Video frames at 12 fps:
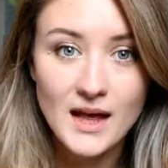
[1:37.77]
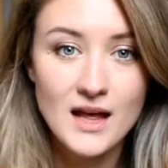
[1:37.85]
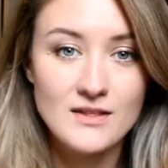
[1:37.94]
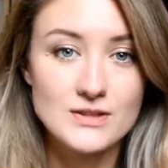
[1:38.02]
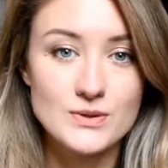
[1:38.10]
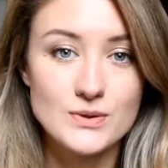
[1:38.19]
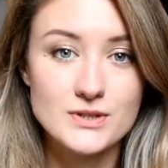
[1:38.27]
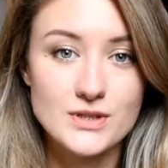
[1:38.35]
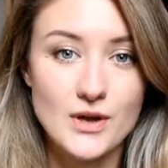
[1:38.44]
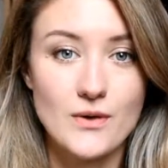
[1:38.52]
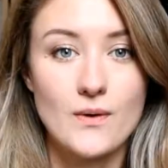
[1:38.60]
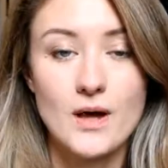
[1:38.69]
There's
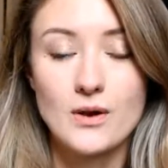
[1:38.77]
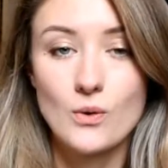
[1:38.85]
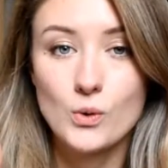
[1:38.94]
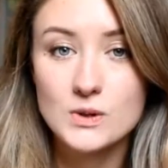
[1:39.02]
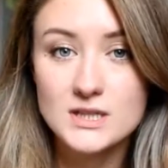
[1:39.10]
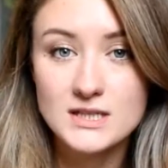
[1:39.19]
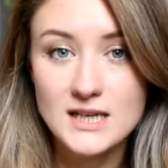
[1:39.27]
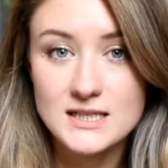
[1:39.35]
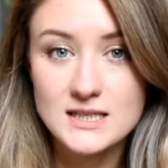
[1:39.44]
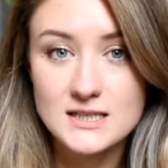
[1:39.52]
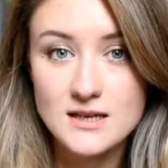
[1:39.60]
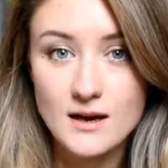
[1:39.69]
also an
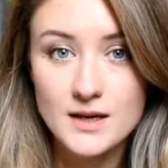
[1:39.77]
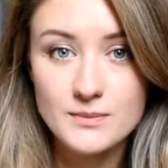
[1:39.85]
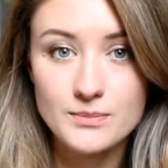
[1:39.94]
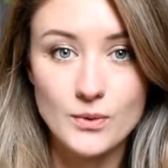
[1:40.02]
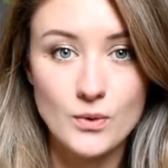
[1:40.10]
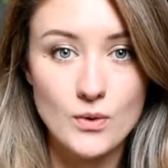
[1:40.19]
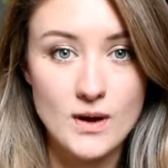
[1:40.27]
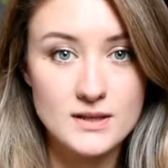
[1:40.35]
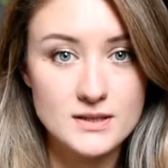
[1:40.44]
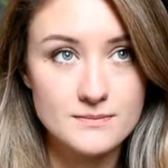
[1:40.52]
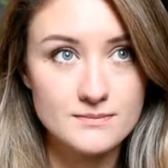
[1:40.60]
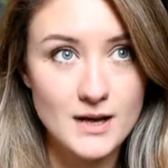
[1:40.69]
alternating type, or
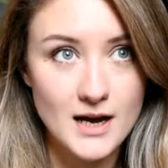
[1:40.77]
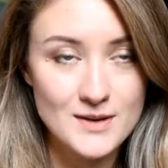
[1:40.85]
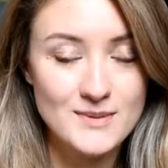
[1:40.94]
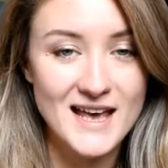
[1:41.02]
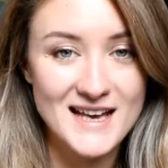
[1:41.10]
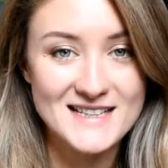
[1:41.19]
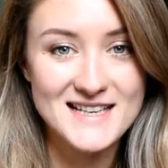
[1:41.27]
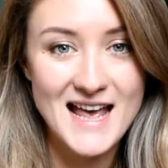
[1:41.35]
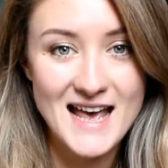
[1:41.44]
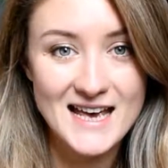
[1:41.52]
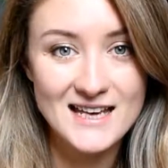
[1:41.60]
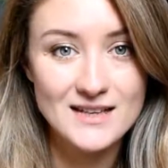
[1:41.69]

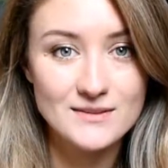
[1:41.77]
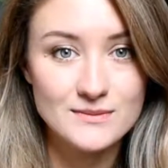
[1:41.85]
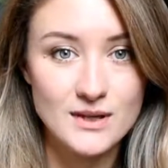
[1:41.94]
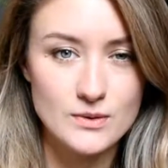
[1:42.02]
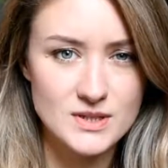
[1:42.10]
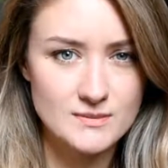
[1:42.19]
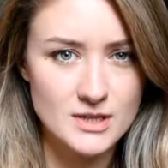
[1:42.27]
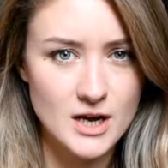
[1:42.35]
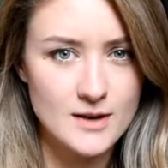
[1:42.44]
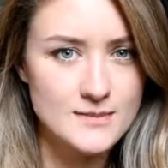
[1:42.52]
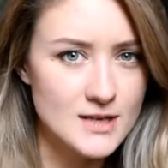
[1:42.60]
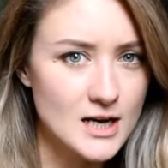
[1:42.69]
IBSA, or
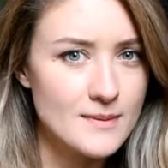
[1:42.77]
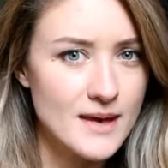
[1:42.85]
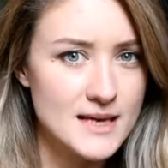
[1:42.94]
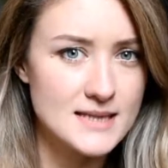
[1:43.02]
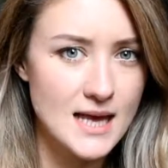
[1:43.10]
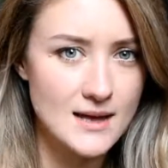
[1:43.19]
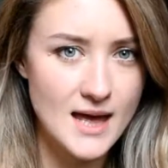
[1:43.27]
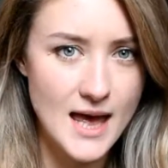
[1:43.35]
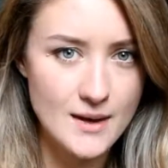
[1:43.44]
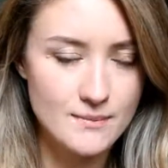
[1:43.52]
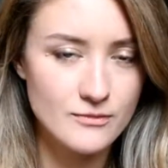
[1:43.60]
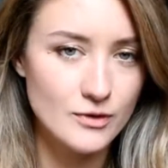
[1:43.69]
sometimes
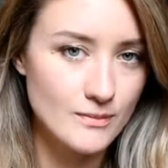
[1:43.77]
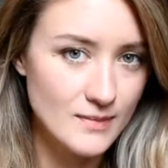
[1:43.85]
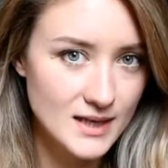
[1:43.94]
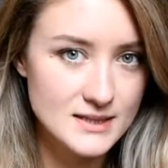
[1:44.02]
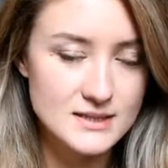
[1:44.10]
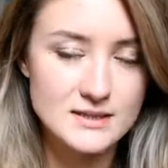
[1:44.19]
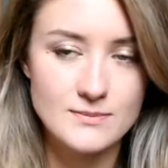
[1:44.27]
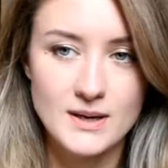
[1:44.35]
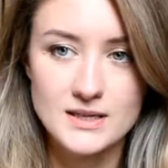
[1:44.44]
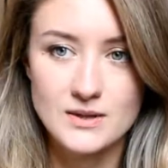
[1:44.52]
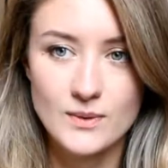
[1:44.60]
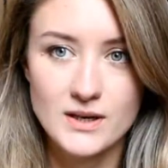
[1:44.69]
IBSM for mixed,
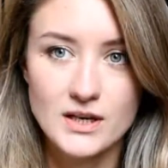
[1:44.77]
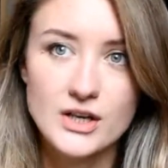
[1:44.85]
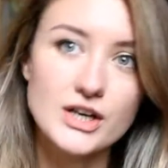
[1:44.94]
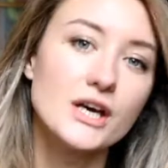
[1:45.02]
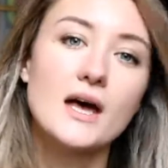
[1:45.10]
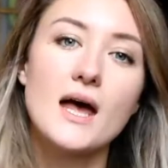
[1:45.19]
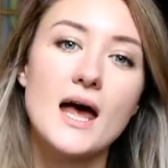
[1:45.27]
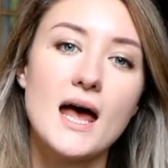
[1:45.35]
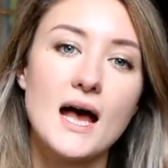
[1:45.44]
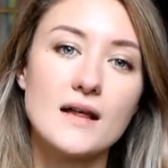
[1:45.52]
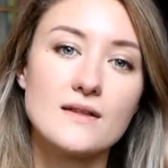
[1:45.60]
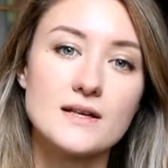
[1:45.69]
depending where you look.
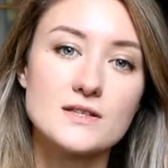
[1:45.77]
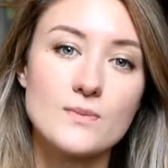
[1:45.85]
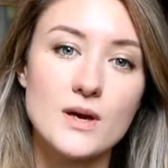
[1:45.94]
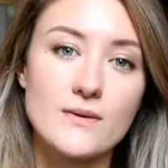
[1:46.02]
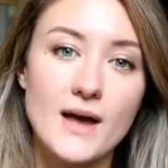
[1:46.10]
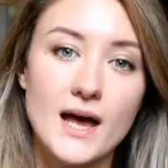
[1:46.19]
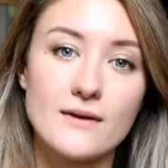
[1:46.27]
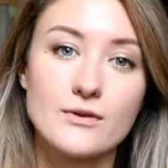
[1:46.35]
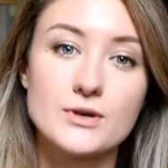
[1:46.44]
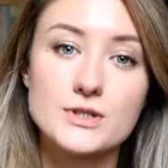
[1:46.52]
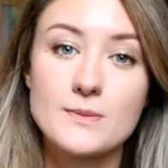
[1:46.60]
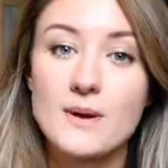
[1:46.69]
And that's where you have
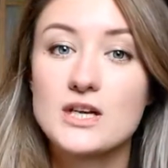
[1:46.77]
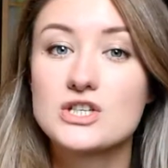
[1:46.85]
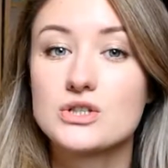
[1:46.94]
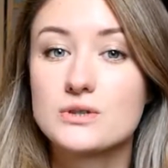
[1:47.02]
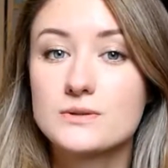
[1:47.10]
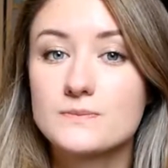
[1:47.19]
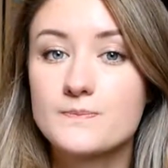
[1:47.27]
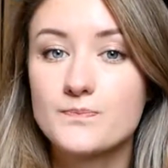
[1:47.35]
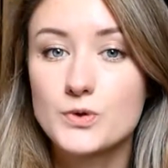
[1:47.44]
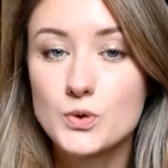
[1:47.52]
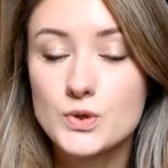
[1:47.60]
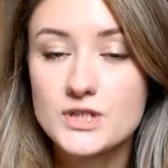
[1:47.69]
constipation
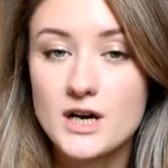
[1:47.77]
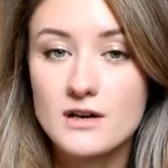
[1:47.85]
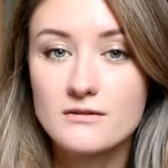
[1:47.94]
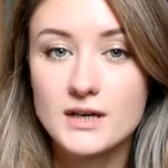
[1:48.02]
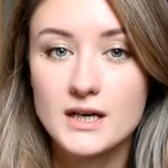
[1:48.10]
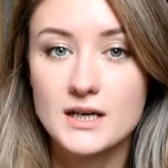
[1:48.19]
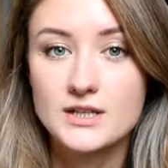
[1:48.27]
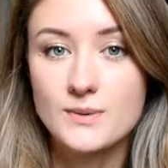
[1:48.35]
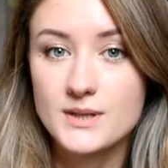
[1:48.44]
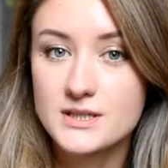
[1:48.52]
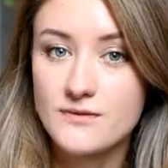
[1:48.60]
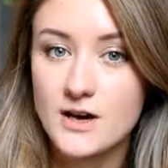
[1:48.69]
or diarrhea
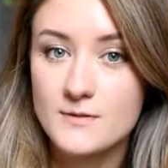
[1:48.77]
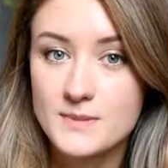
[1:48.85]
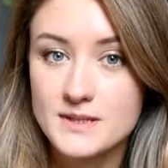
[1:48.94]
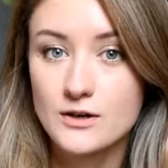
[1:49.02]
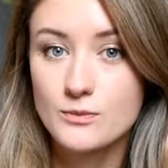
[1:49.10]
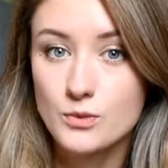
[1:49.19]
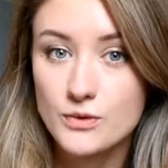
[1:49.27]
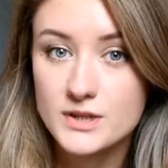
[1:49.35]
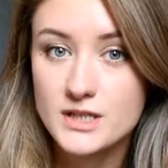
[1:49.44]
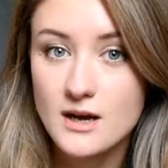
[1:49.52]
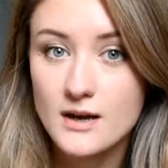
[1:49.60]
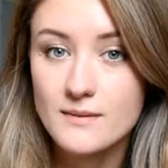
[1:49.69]
25% or more of the
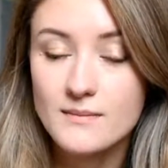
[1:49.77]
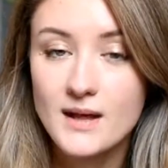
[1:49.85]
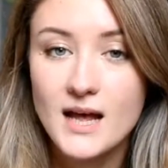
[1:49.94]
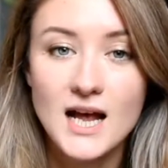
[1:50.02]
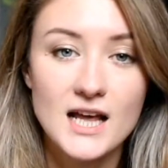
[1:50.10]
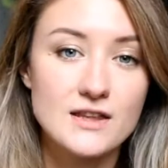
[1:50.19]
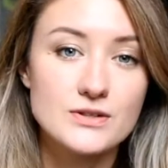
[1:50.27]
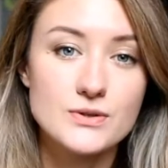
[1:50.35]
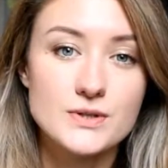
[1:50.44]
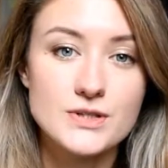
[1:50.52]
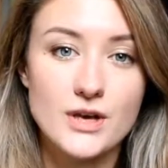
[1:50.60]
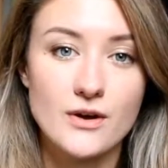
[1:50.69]
time. And there's
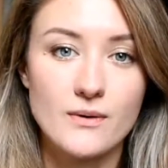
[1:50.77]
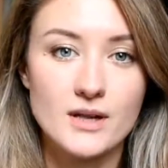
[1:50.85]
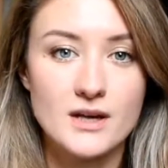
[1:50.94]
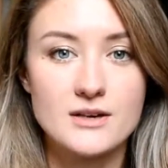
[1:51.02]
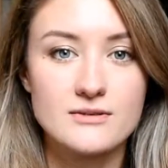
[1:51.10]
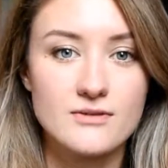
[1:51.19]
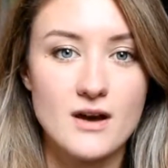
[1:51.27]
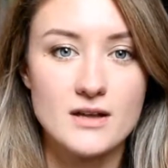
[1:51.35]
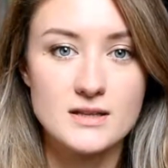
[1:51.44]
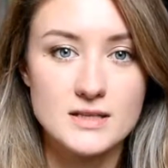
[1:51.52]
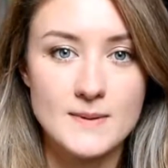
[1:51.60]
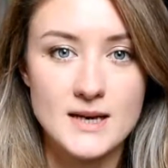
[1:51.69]
also a kind of
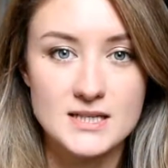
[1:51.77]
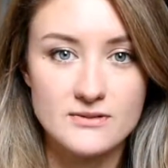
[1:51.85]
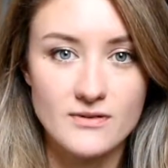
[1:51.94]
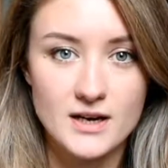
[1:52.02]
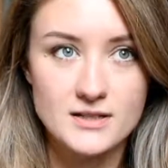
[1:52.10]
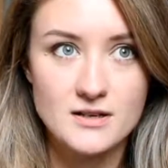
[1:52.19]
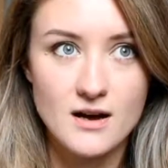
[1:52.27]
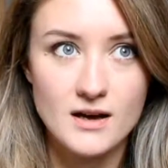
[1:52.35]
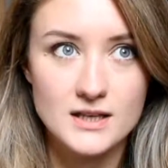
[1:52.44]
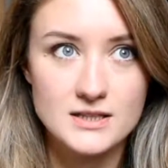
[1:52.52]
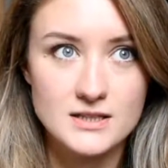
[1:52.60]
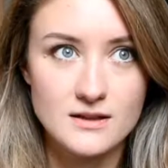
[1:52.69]
unspecified
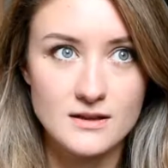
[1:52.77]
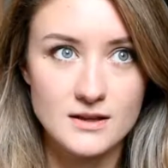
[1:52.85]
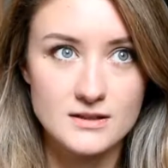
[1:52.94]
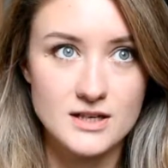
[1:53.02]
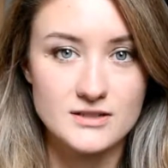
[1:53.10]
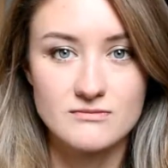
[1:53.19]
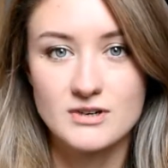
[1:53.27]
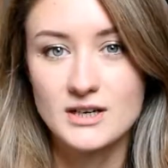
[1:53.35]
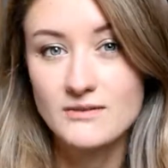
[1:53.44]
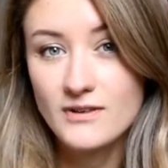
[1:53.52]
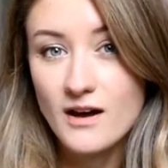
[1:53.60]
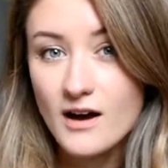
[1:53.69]
kind that doesn't really
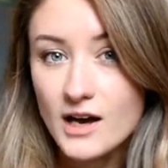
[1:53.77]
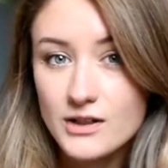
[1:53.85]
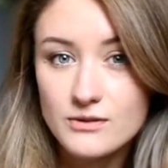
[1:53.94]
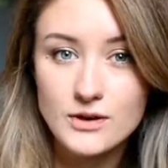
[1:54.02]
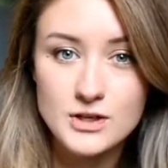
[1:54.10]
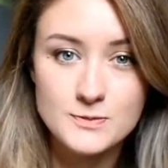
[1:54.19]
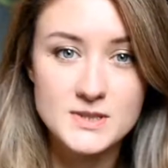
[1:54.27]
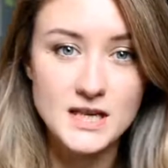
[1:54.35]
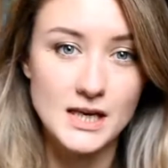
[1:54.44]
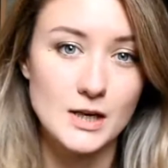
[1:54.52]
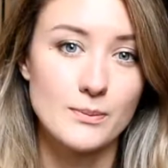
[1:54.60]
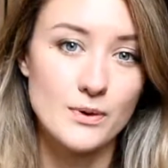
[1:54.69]
fit either of those
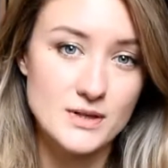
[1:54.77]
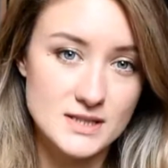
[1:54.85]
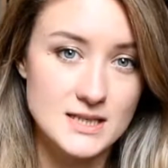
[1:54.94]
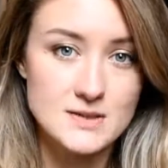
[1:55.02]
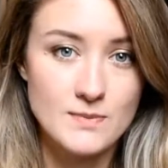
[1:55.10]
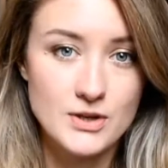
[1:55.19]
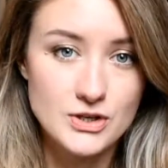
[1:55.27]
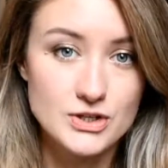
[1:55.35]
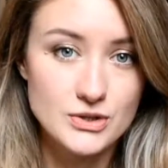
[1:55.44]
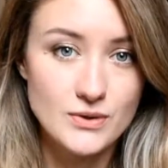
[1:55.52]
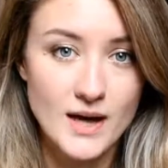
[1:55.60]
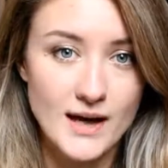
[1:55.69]
particular boxes, but you
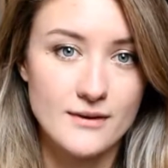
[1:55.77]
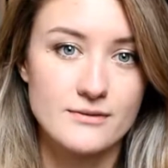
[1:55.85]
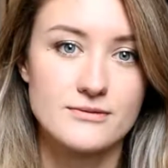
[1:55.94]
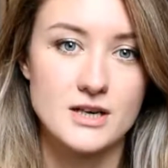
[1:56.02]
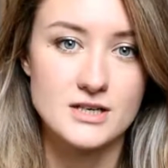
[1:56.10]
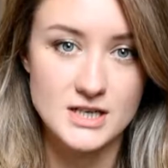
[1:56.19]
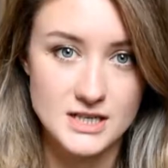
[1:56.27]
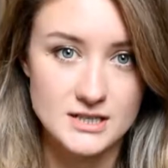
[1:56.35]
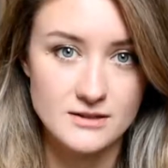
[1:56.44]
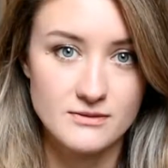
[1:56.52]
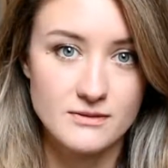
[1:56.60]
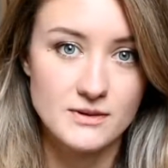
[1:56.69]
do have
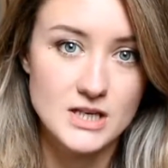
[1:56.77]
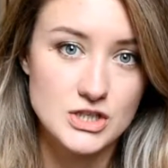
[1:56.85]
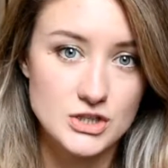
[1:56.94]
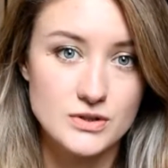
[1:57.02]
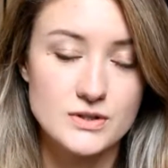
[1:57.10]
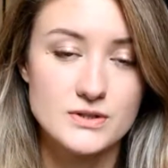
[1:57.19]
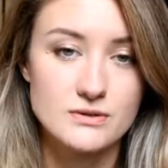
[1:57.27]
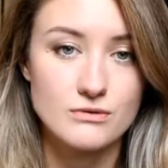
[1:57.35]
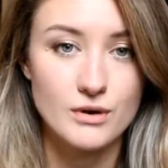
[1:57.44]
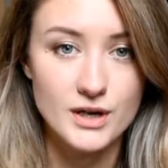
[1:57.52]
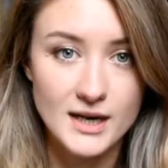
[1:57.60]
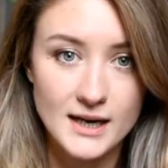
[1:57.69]
digestive issues
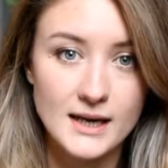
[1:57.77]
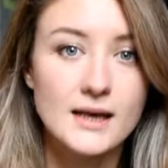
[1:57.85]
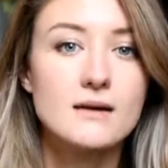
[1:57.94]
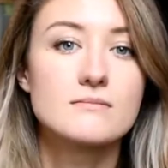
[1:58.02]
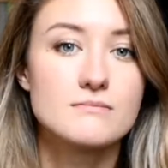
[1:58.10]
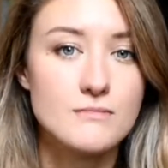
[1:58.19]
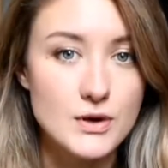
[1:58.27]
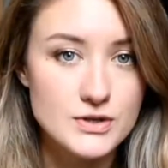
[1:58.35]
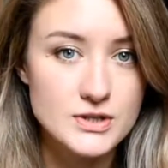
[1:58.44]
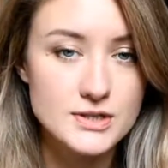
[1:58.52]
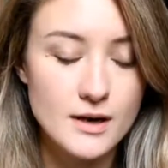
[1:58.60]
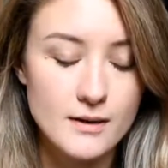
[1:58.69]
chronically
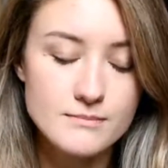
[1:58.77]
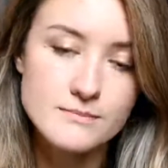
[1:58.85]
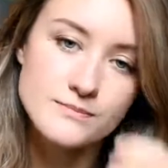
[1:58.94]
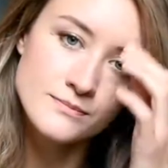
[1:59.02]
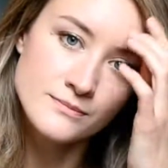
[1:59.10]
most of the time.